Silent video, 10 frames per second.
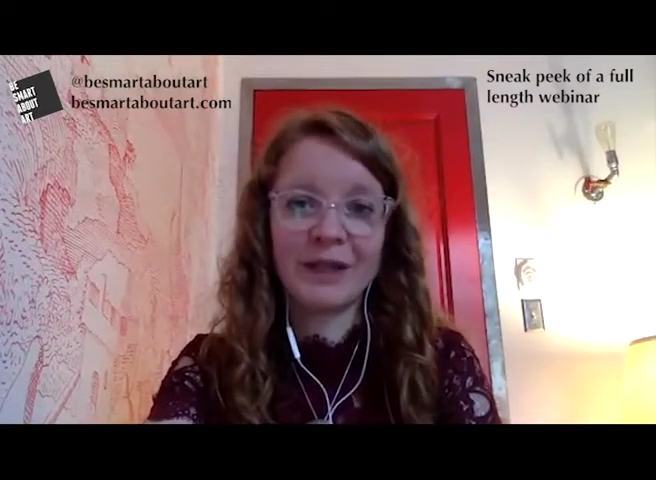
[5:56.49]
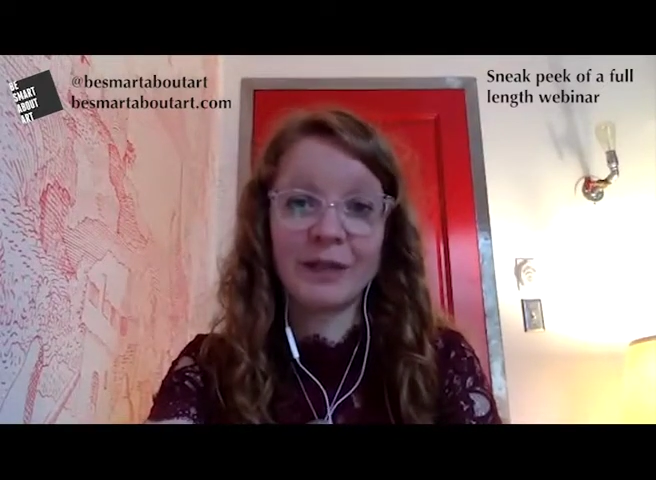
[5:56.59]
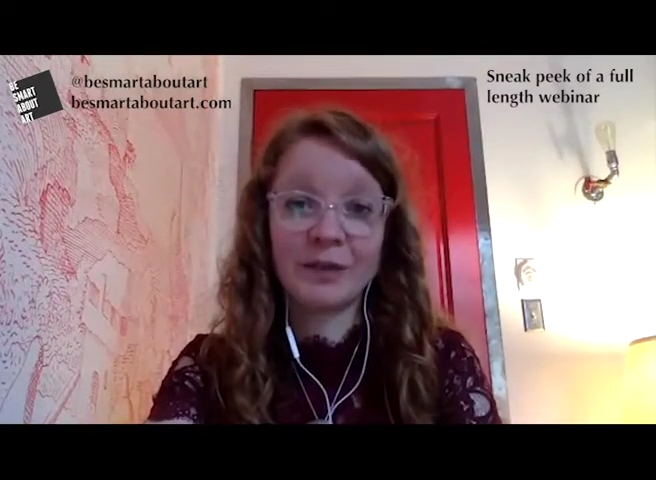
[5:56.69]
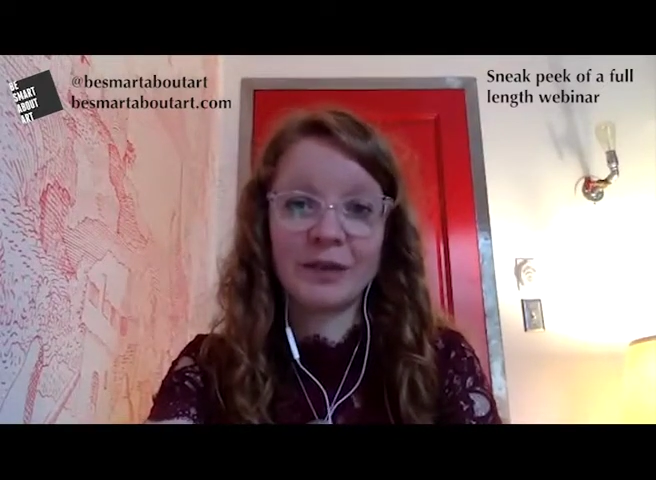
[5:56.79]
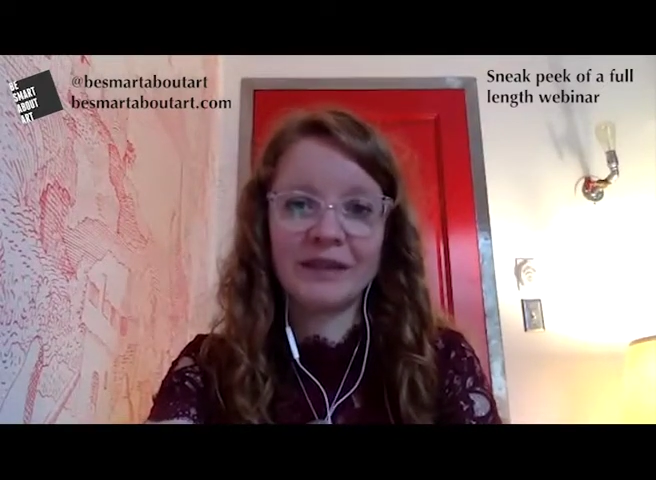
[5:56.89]

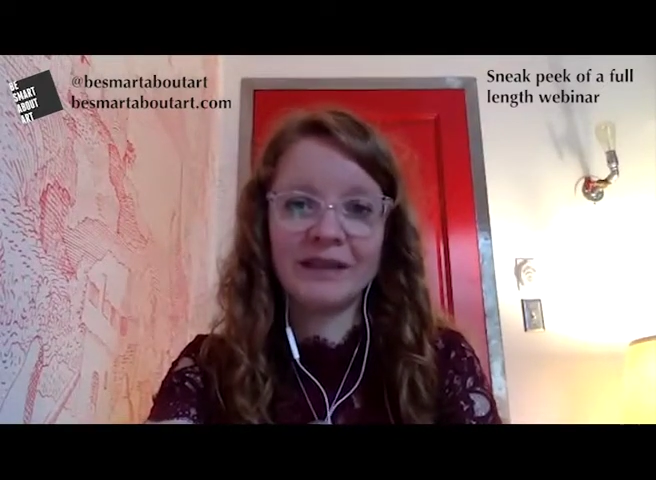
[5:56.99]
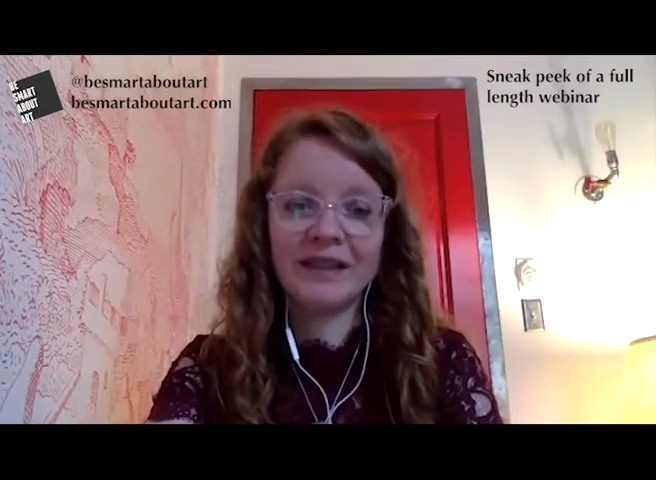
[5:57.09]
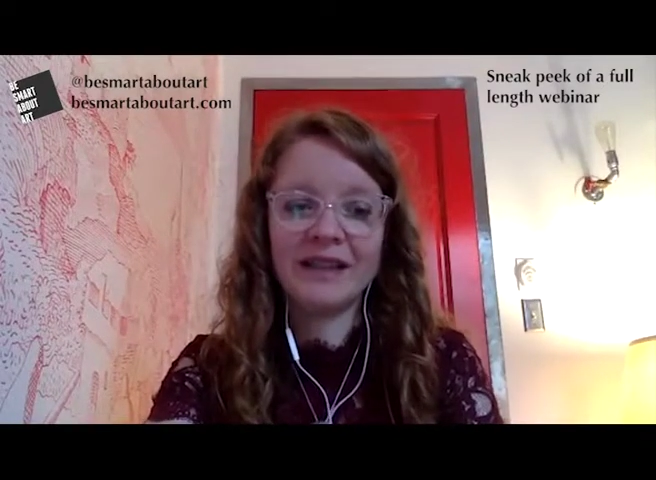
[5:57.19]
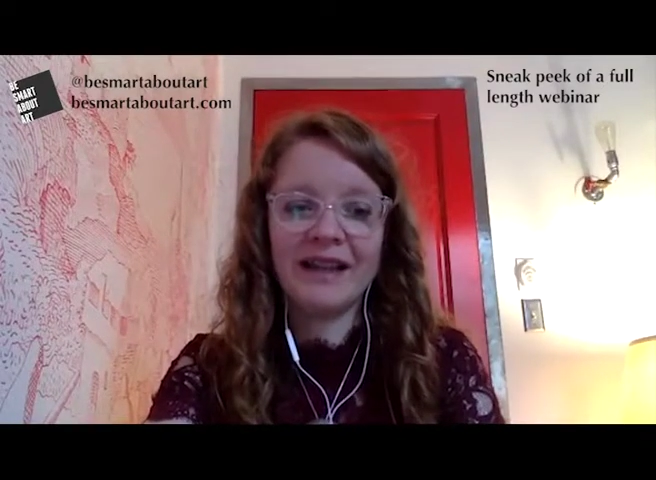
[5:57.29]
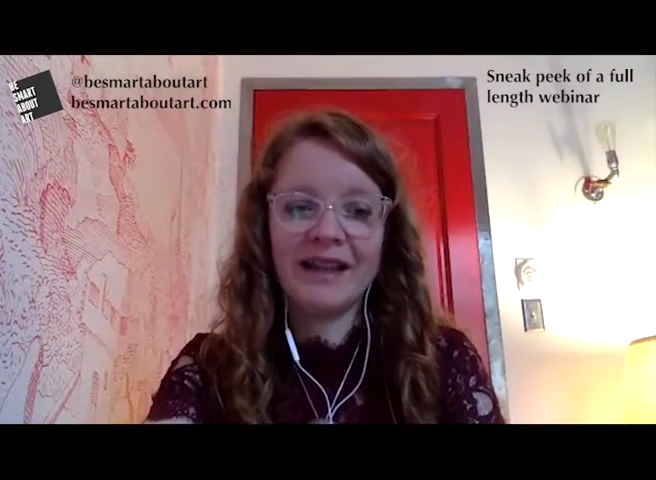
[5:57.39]
Hope you're well,
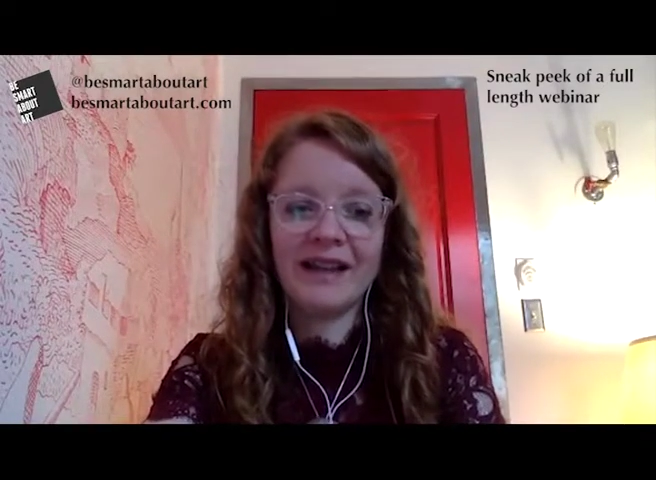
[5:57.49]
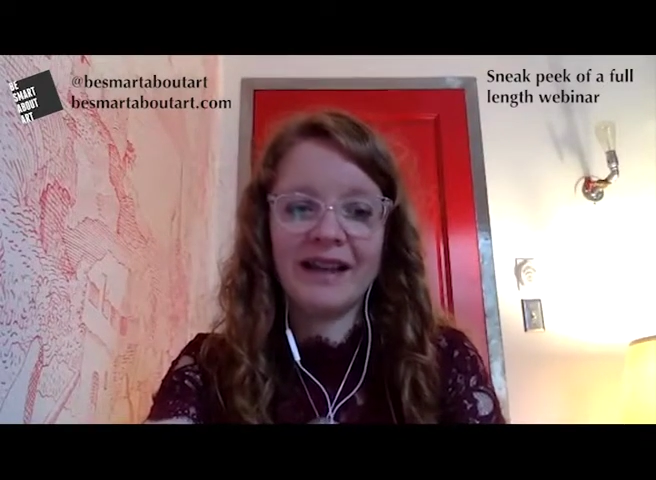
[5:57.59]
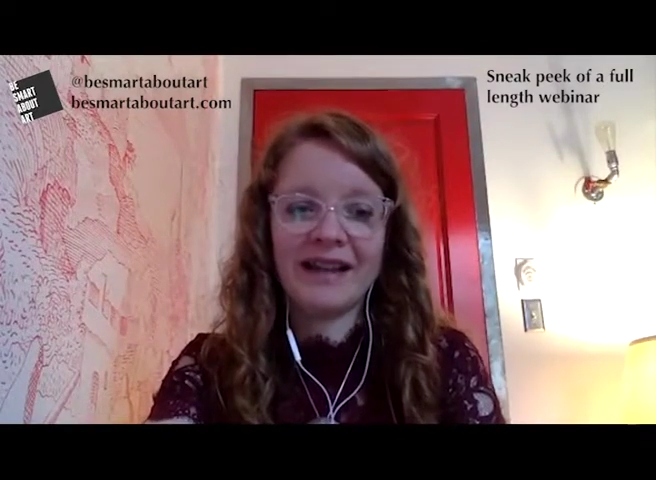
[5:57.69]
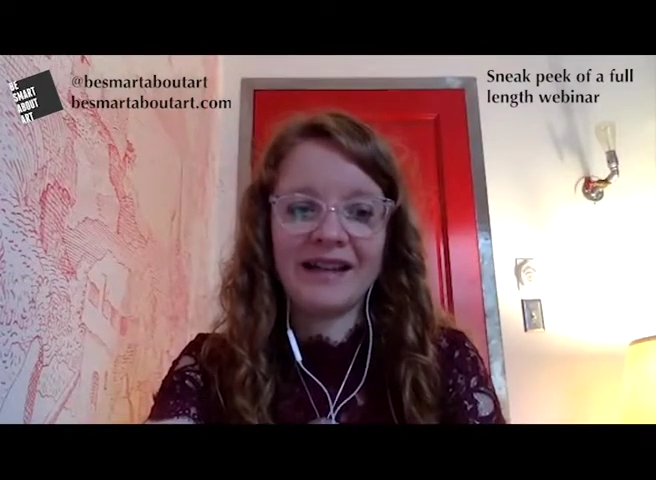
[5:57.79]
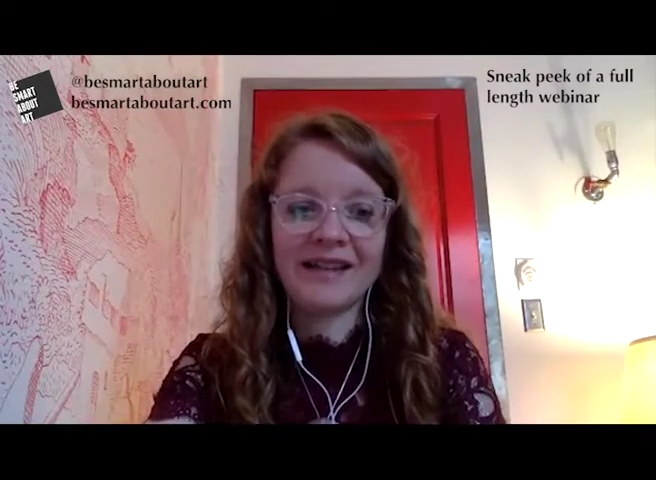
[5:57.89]

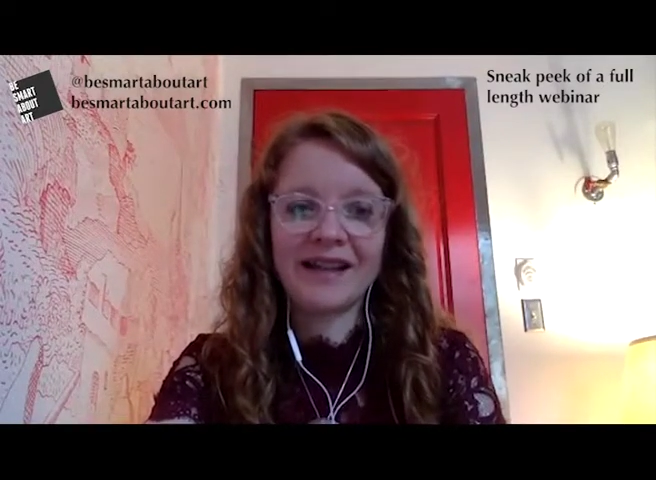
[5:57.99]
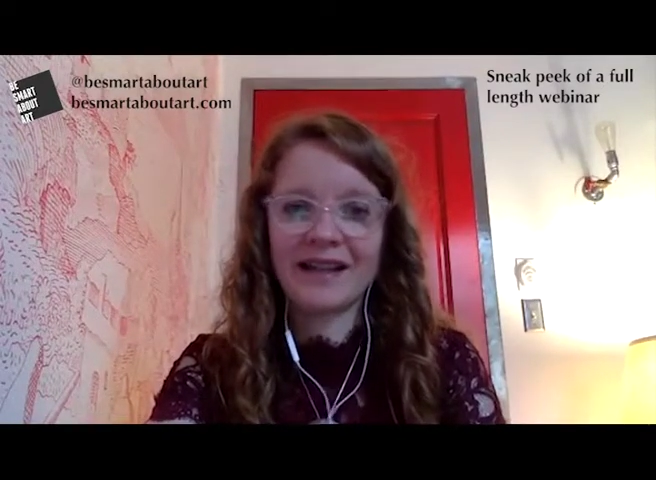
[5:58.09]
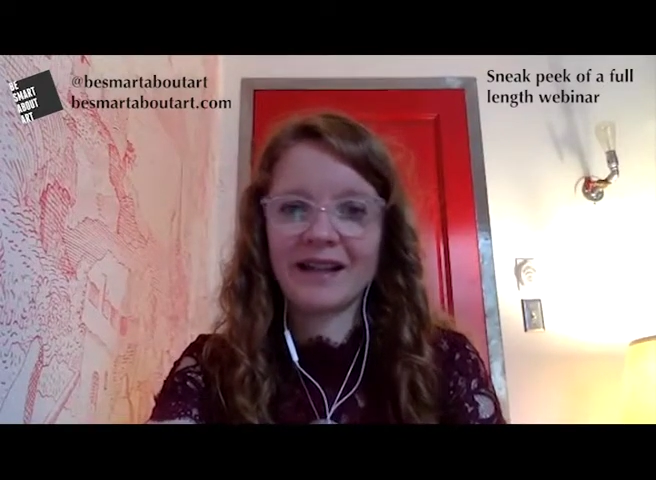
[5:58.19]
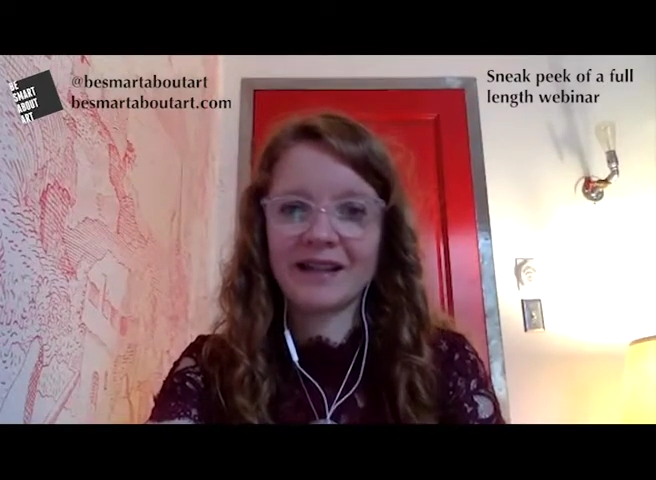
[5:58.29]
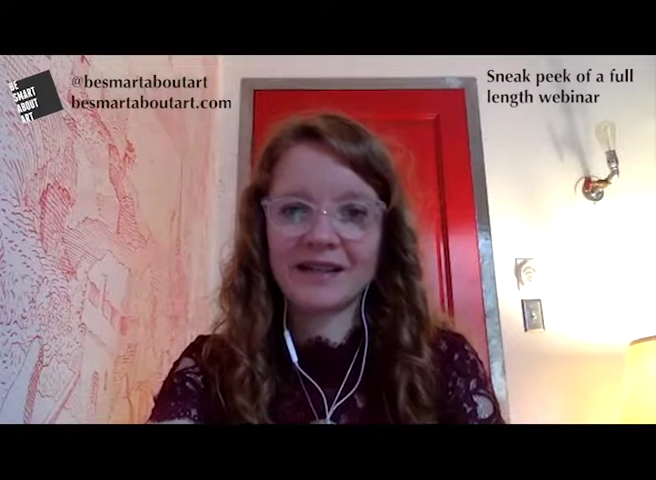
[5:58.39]
and take
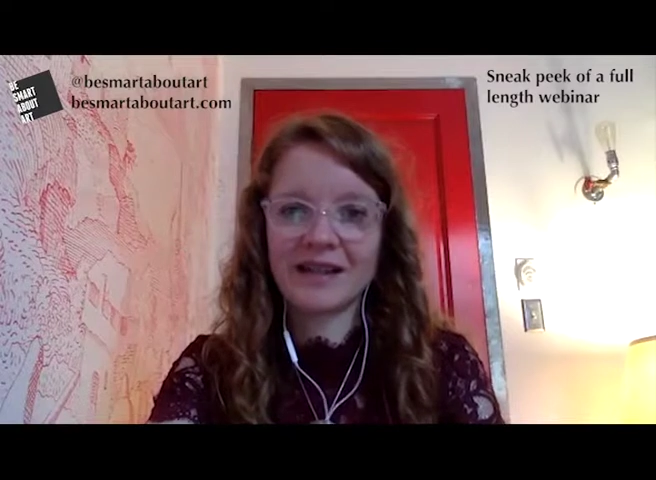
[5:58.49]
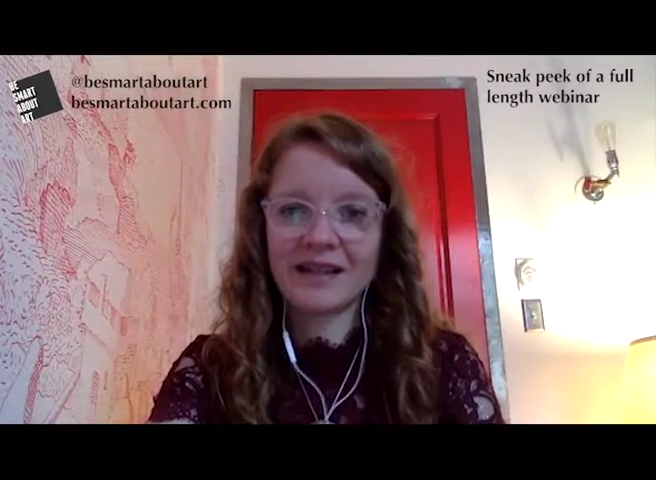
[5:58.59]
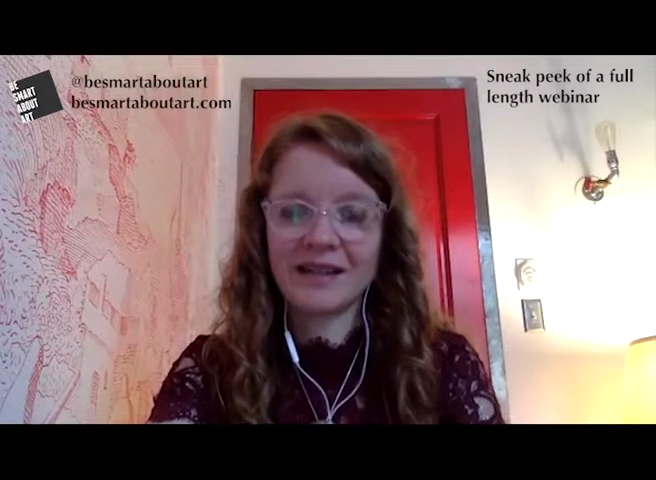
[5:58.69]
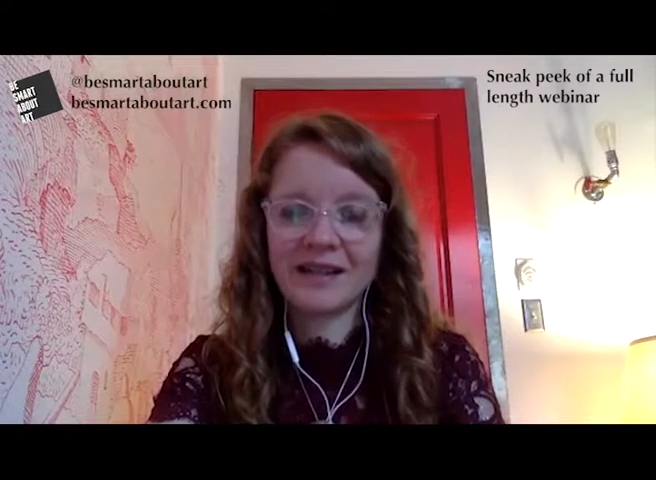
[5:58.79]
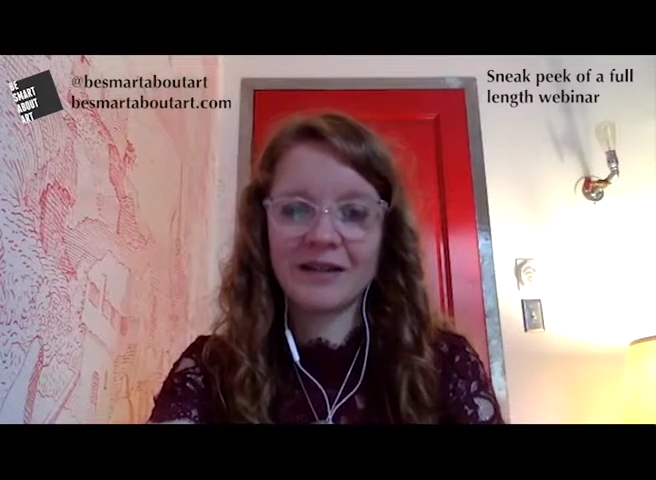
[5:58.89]
care of
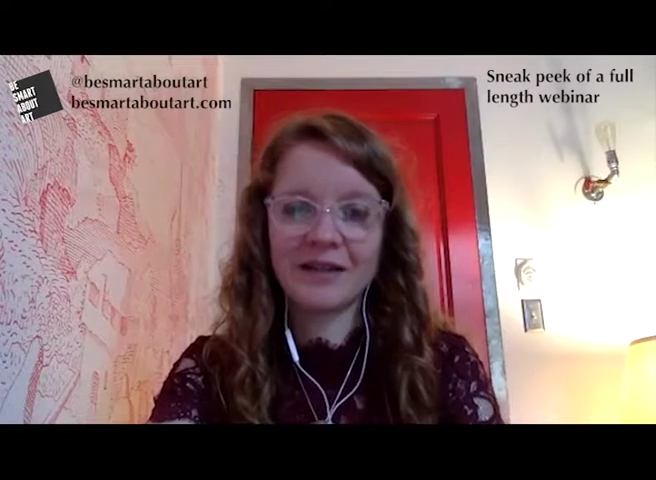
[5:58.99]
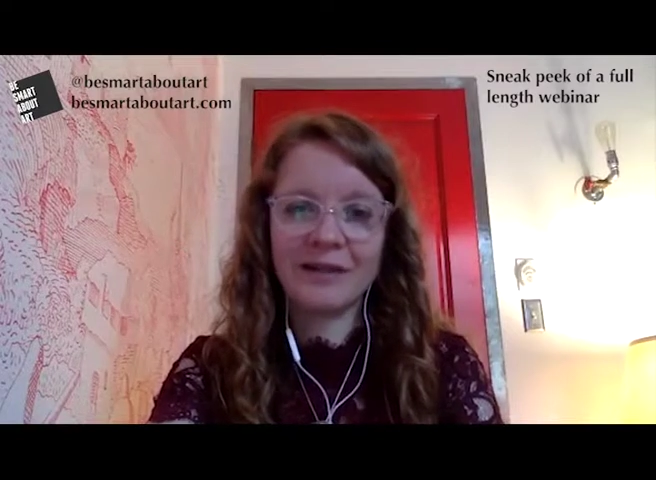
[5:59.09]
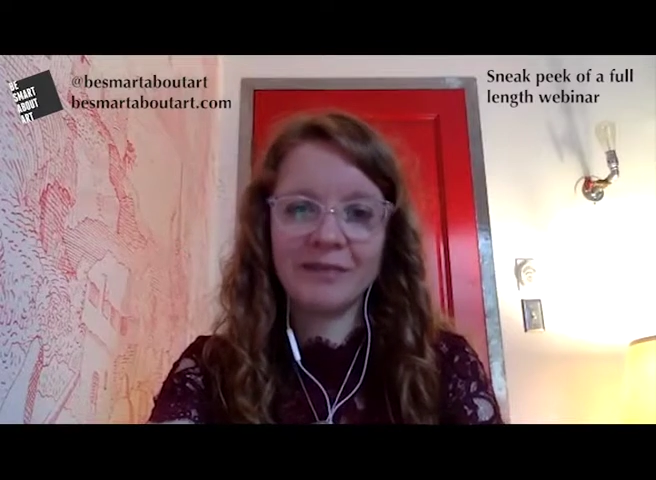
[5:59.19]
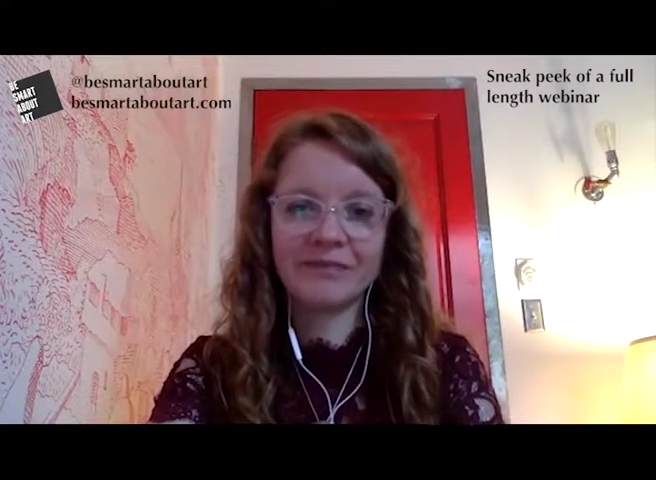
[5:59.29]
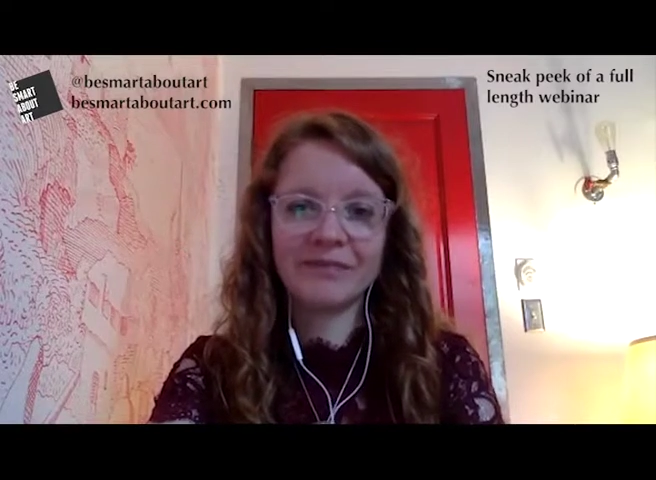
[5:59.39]
da-da-da, your name.